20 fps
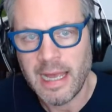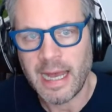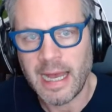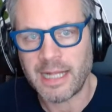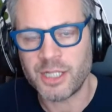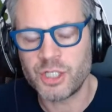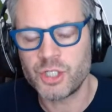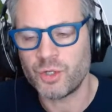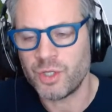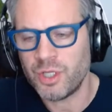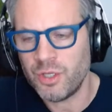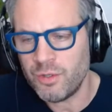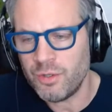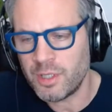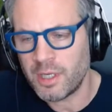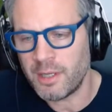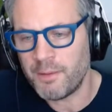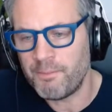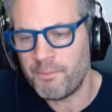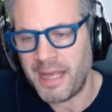and so you
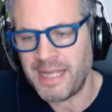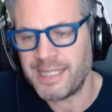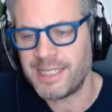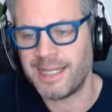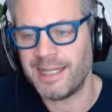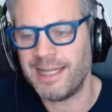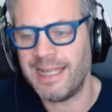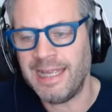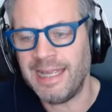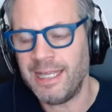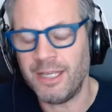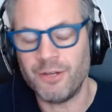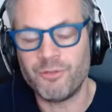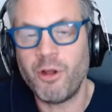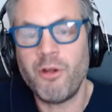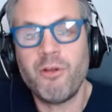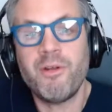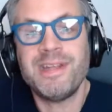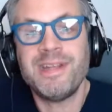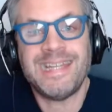can you're
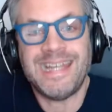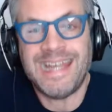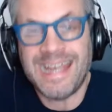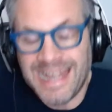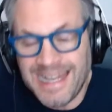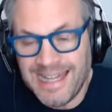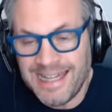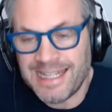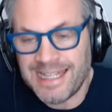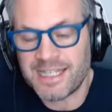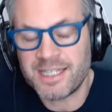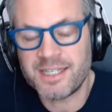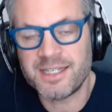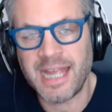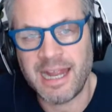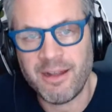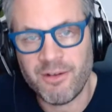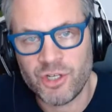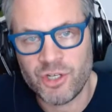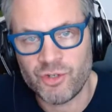already in this
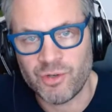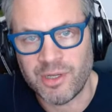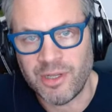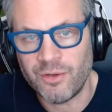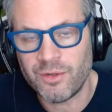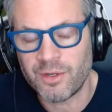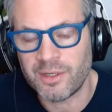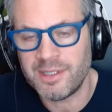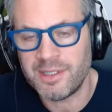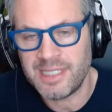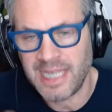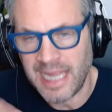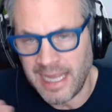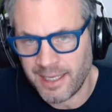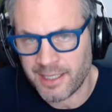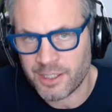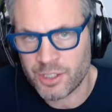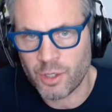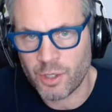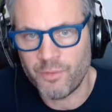territory. You can
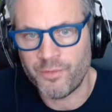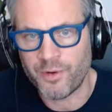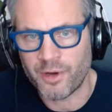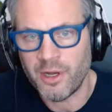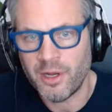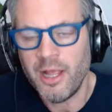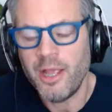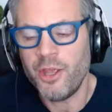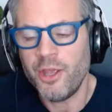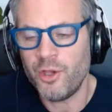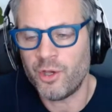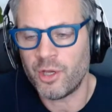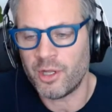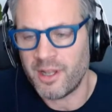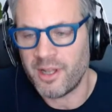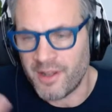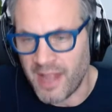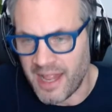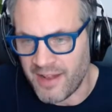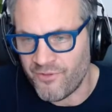take it over. You
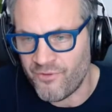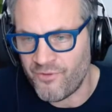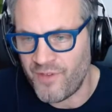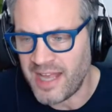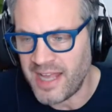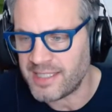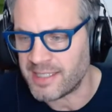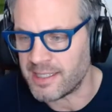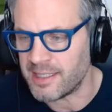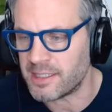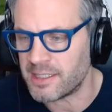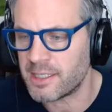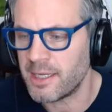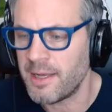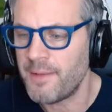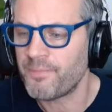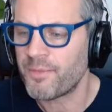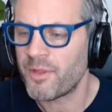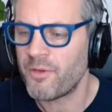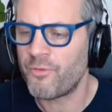can invade it
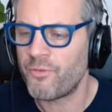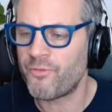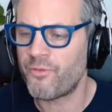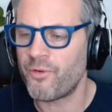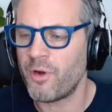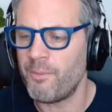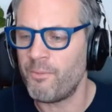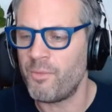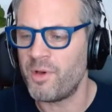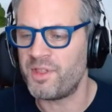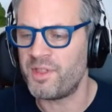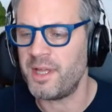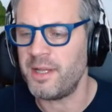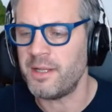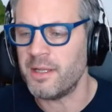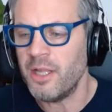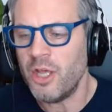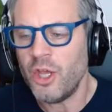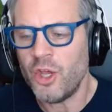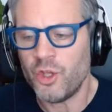from
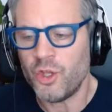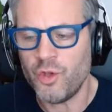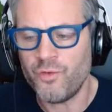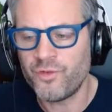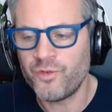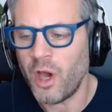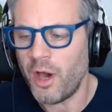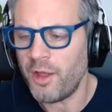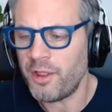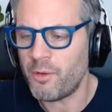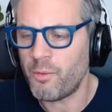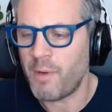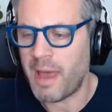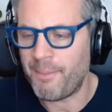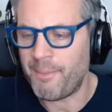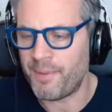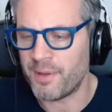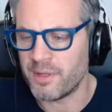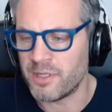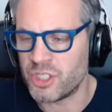within. You've got the
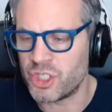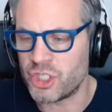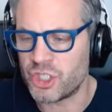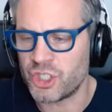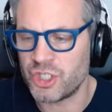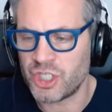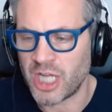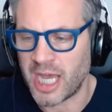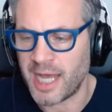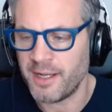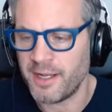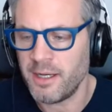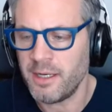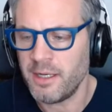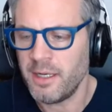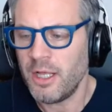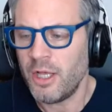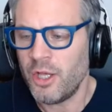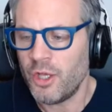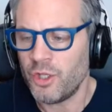weapons,
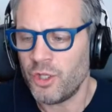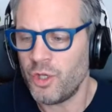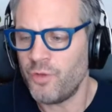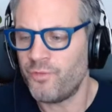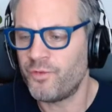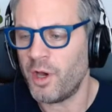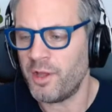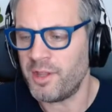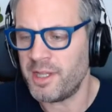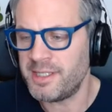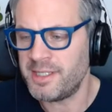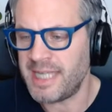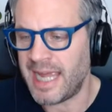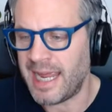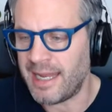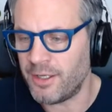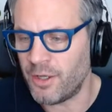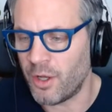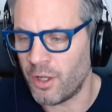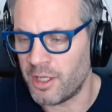Jana. You've got the
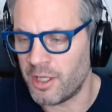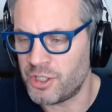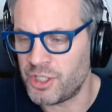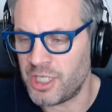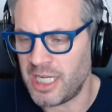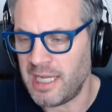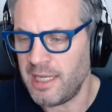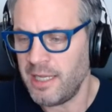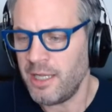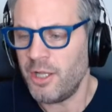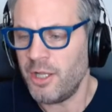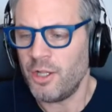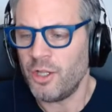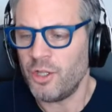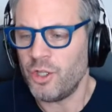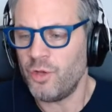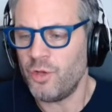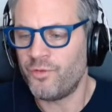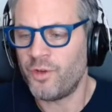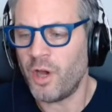technology.
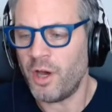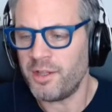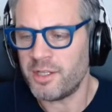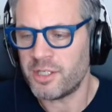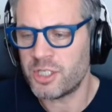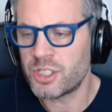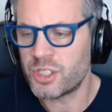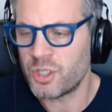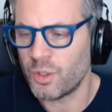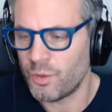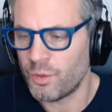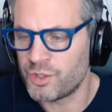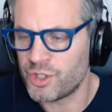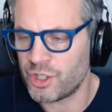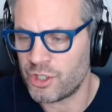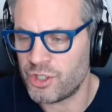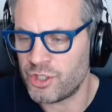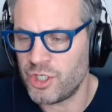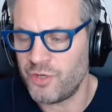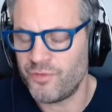You've got the
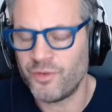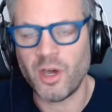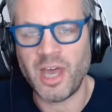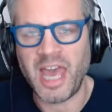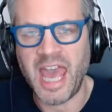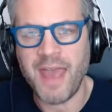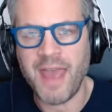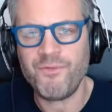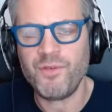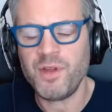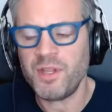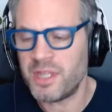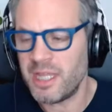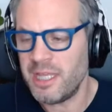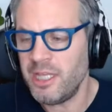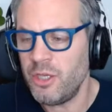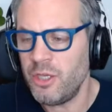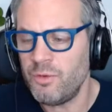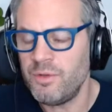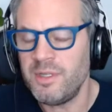soldiers. You've got everything you